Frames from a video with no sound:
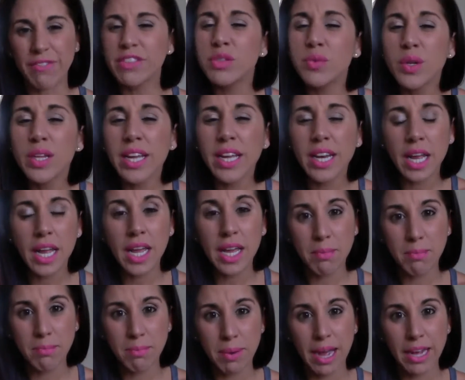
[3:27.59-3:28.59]
It's really going to
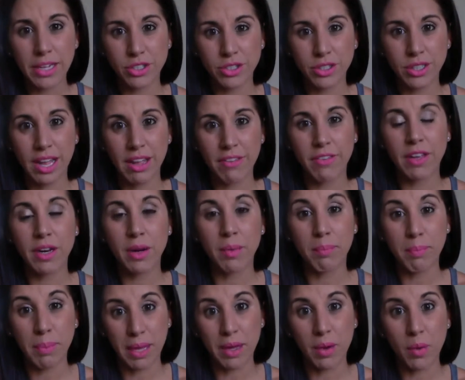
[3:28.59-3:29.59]
impact your life in a
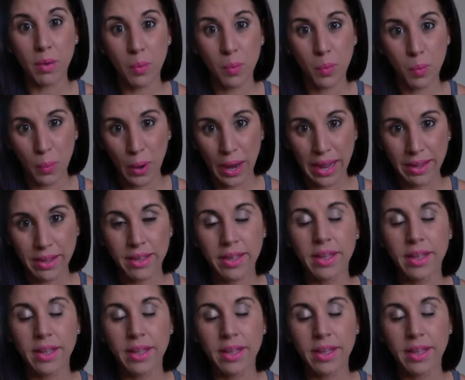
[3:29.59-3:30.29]
big way.